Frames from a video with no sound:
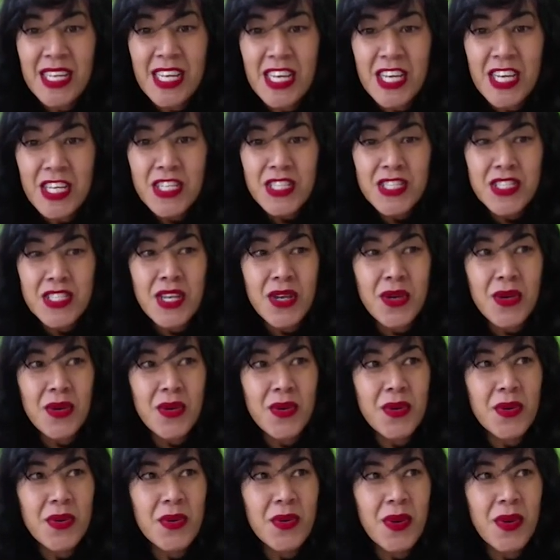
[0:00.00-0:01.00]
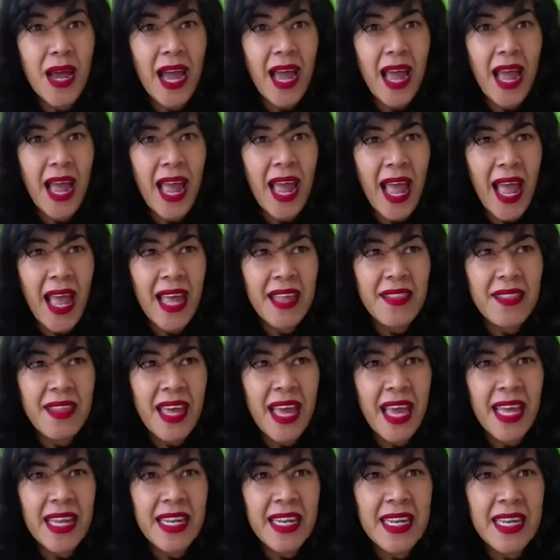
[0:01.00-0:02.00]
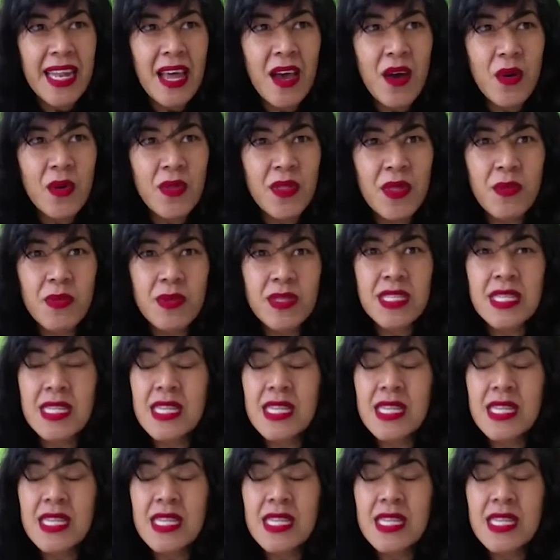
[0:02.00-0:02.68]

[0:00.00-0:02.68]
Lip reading: So, and they had there was